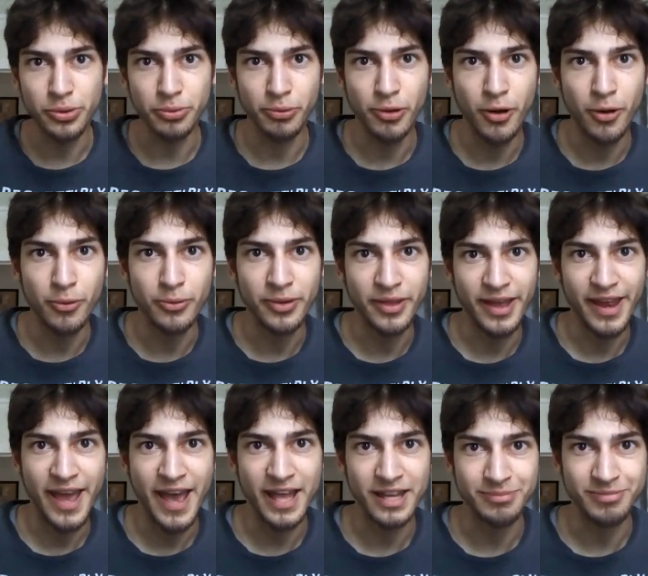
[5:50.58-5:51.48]
throne
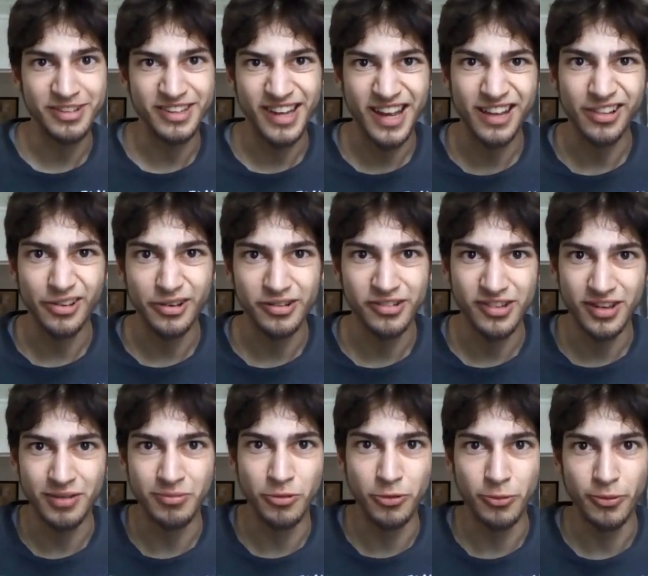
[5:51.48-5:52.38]
that Adam Sandler
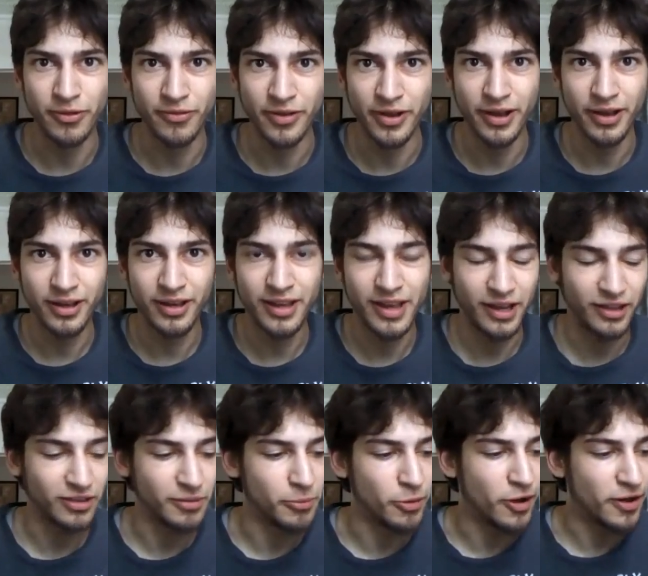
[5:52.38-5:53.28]
seemed to have uh,
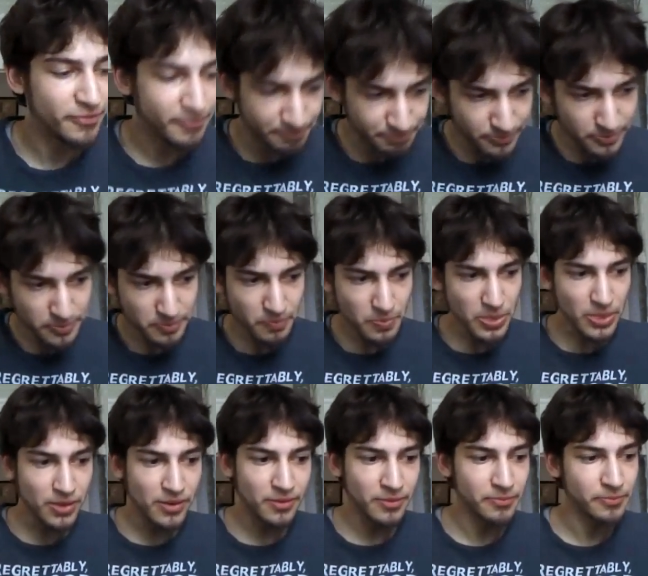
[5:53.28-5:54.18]
kicked him off.
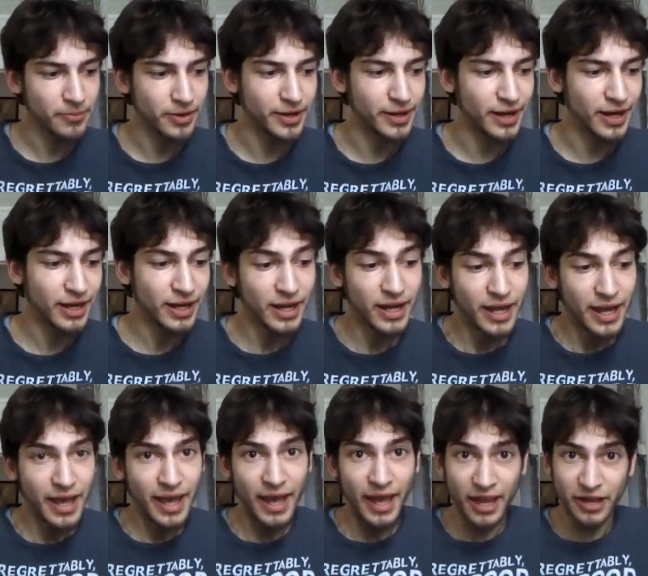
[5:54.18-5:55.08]
But uh,
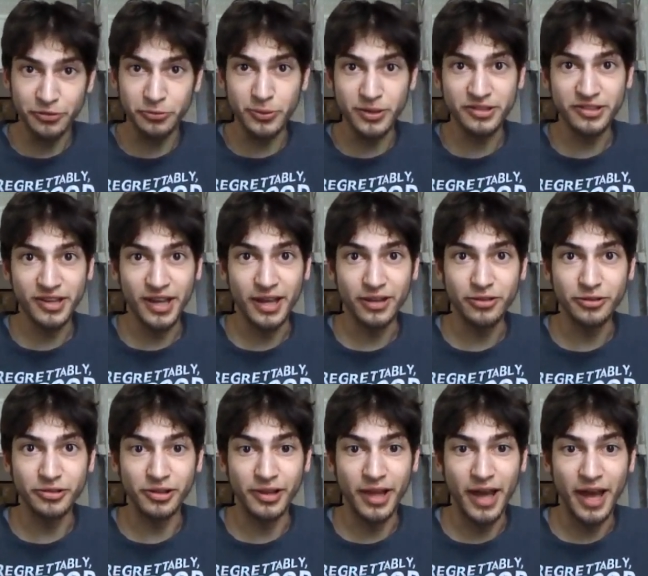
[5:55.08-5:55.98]
as we said,
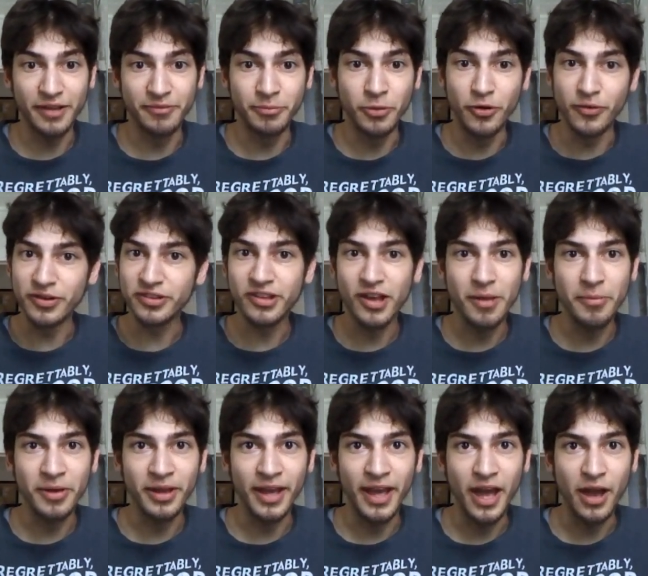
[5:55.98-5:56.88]
there's a lot of movies
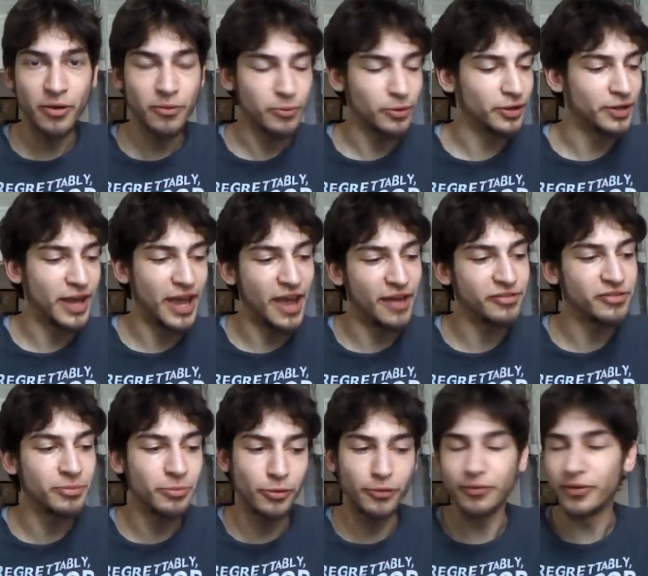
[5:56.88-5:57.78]
coming out. We're going to
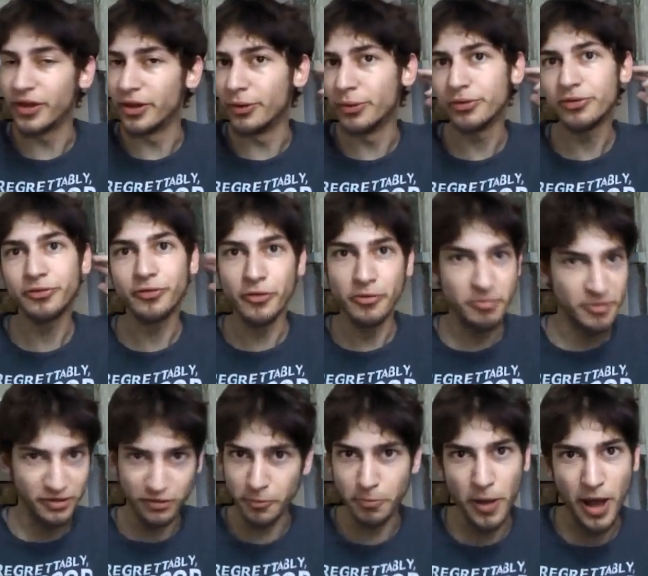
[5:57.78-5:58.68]
have some reviews for
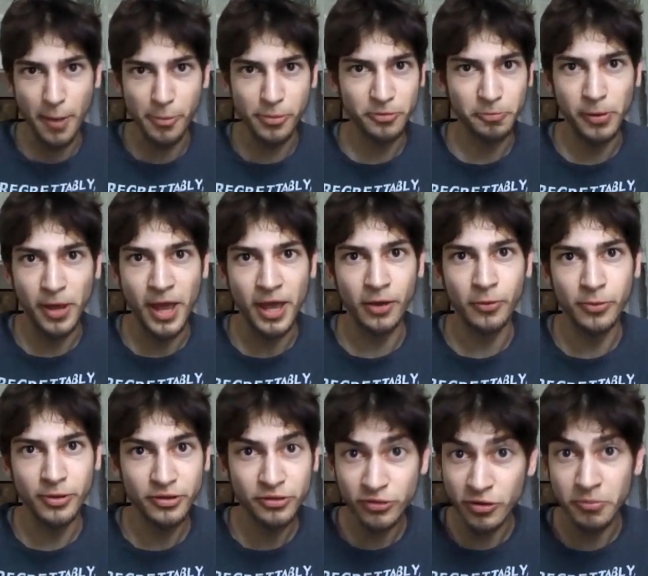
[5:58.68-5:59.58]
Mr. Popper's
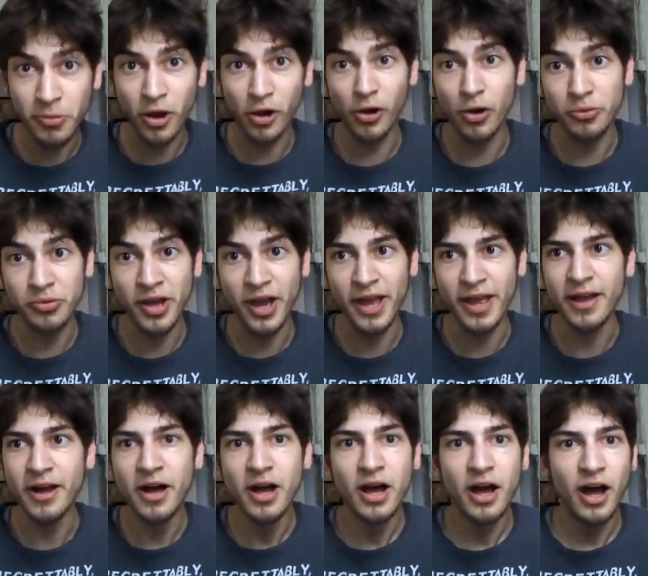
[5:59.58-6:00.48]
Penguins tomorrow
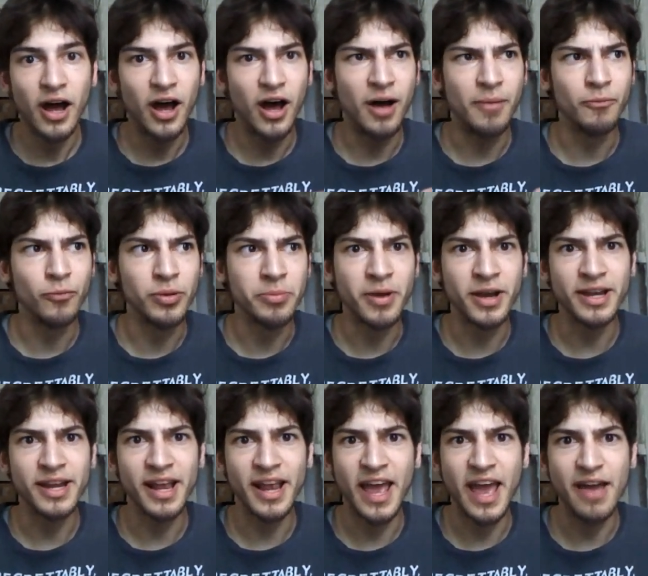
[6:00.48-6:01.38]
night. Um, we
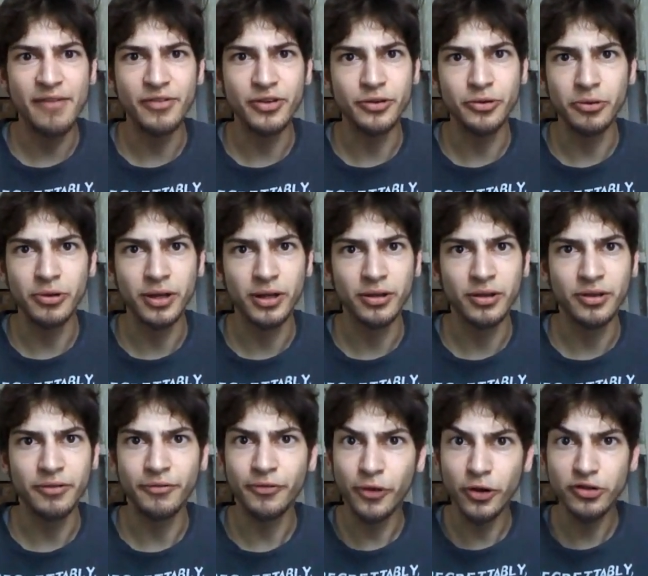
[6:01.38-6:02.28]
might not have it during
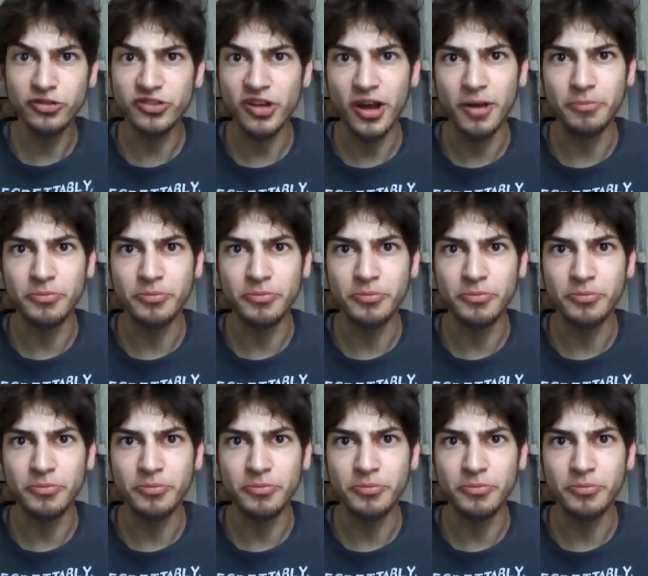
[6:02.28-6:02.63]
the first